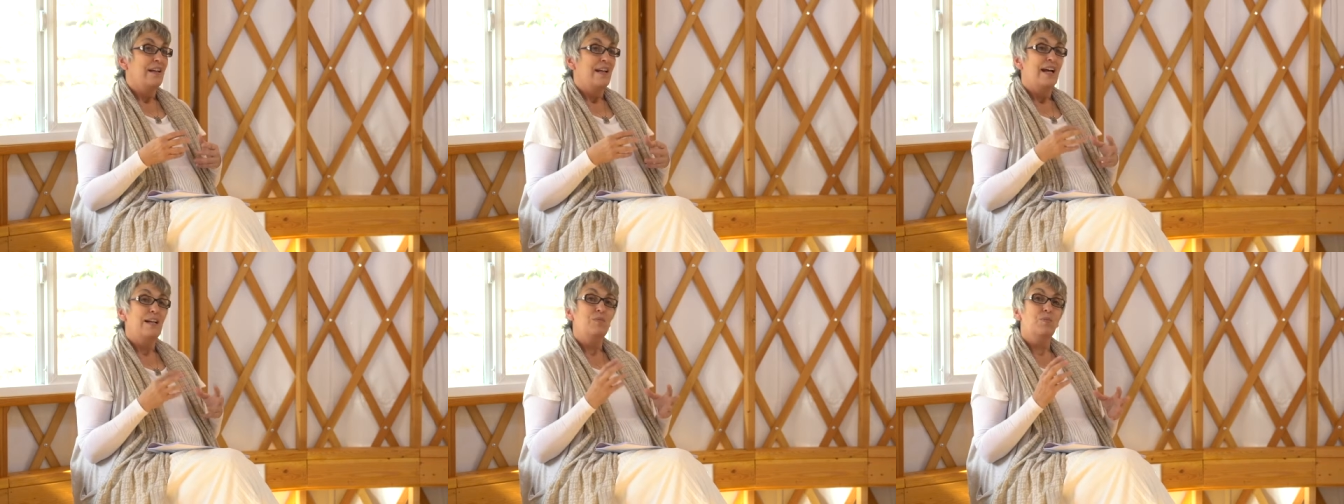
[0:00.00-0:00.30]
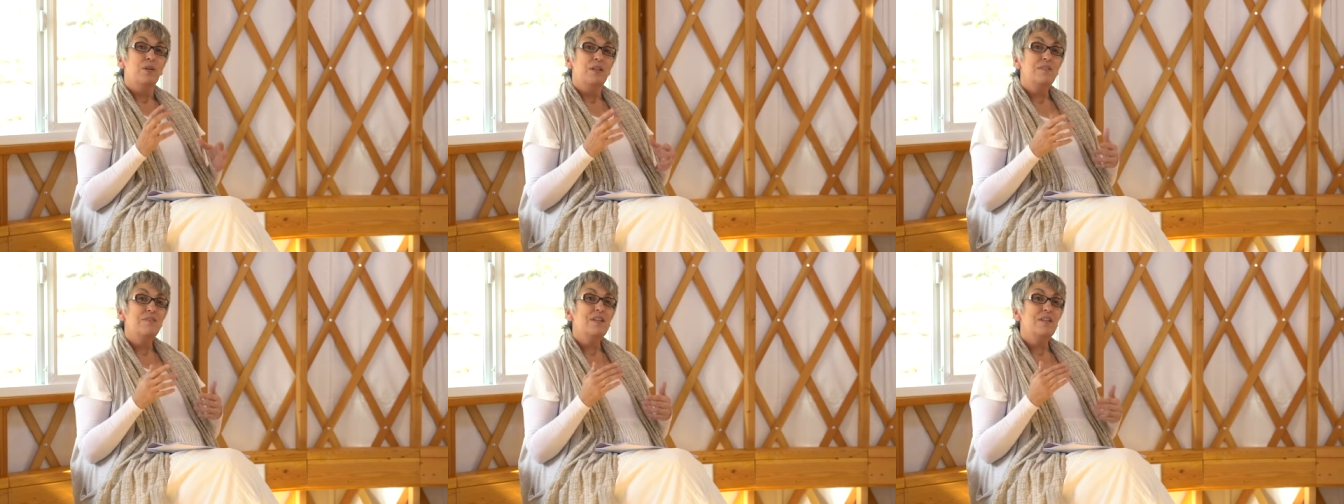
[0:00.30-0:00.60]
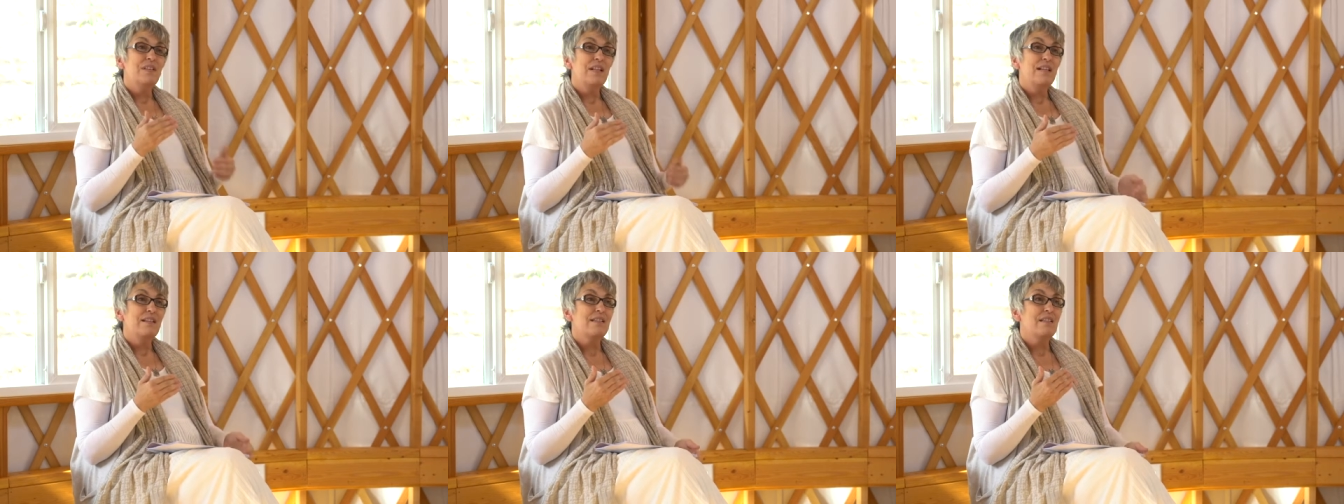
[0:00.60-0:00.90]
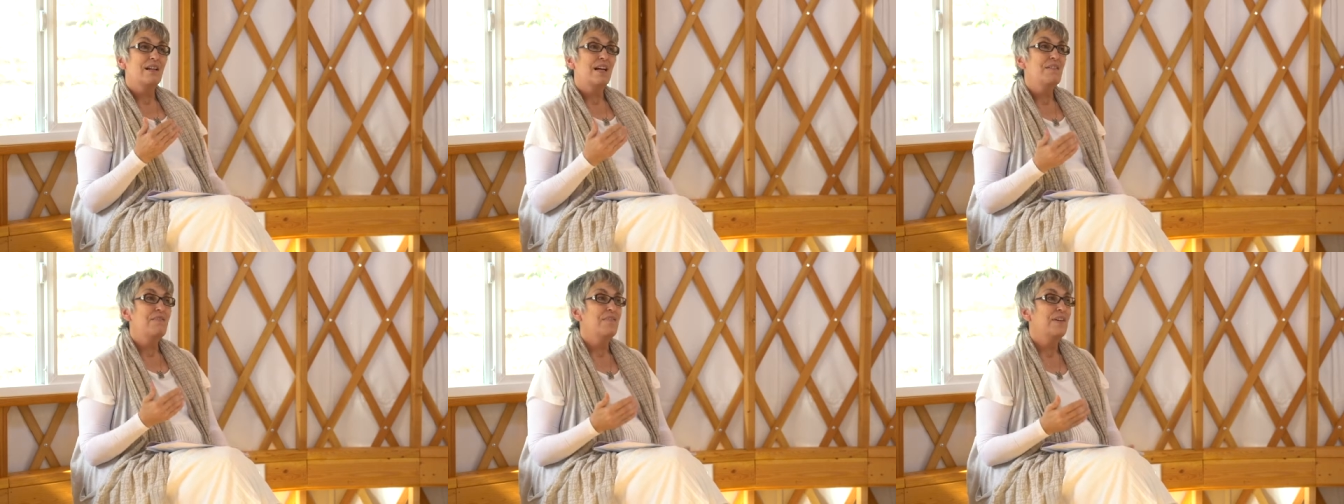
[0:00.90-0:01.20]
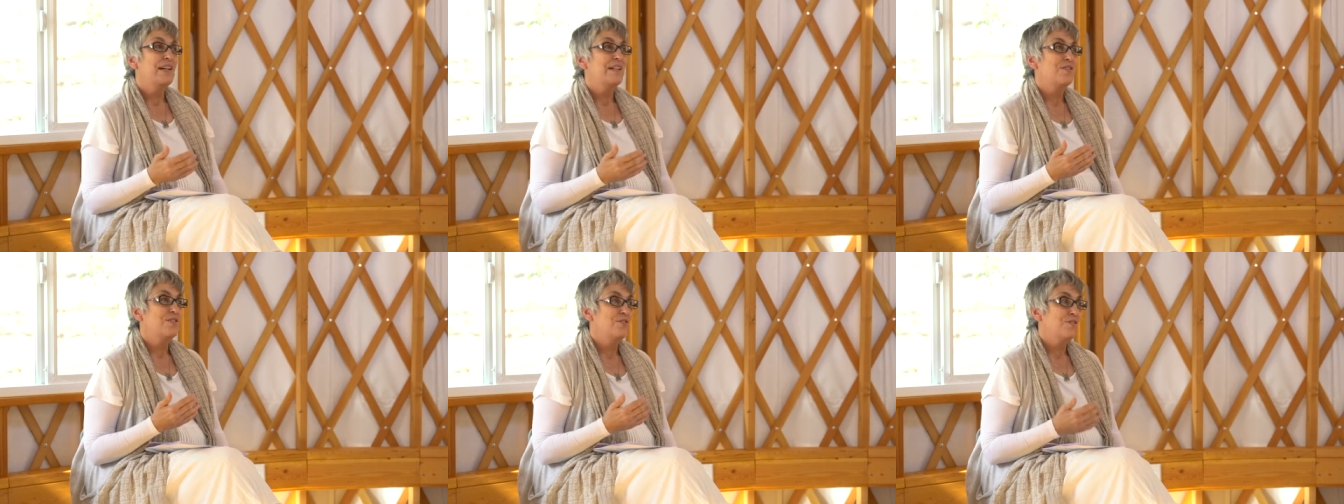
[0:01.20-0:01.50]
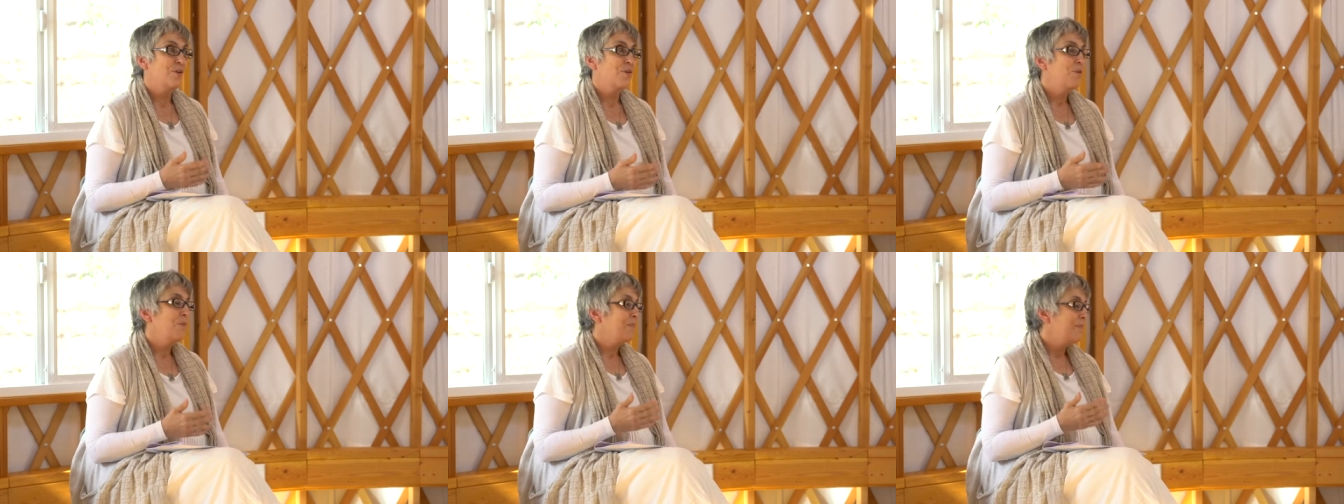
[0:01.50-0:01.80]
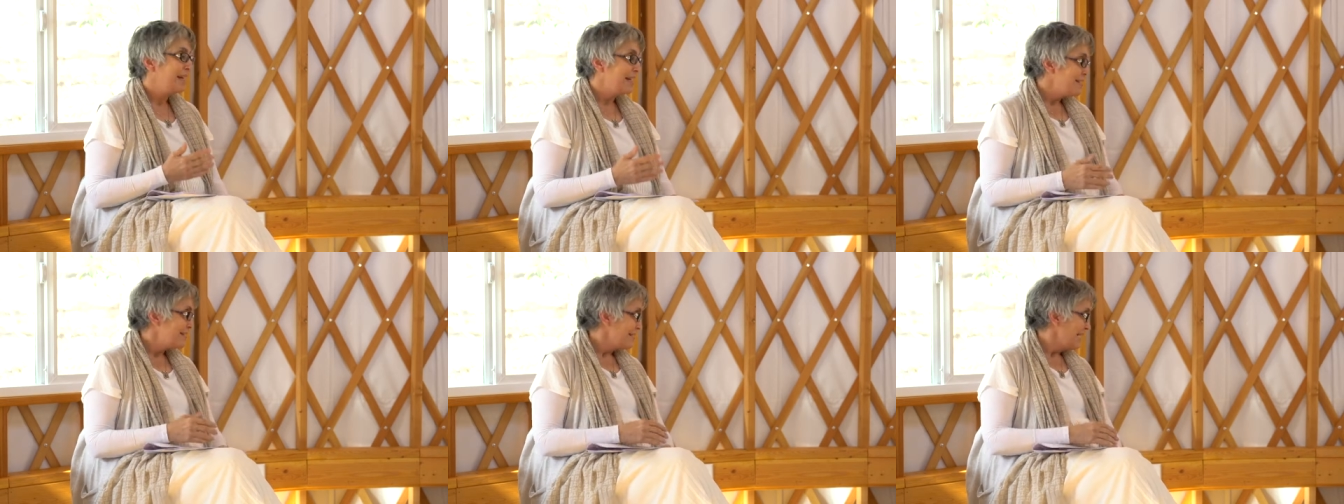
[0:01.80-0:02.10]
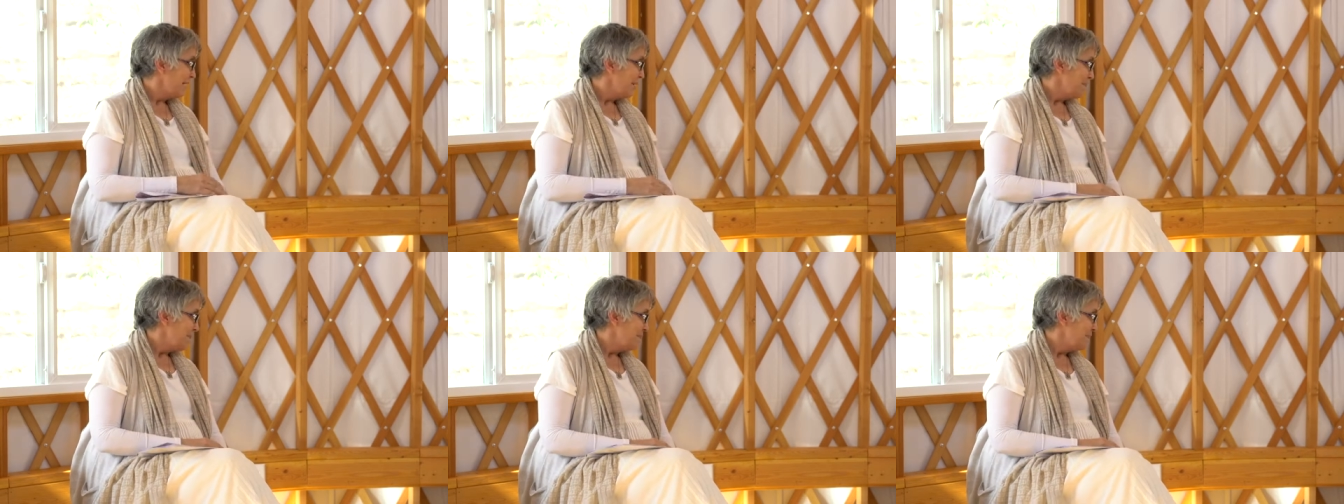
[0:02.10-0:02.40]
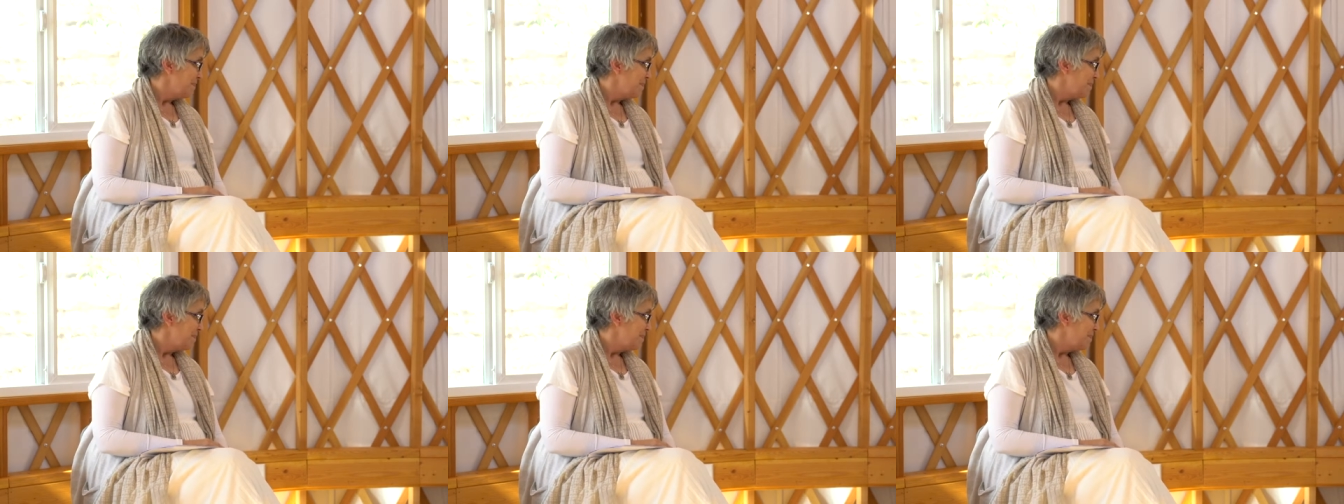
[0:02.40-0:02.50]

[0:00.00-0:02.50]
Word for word: And one of the things that I find so amazing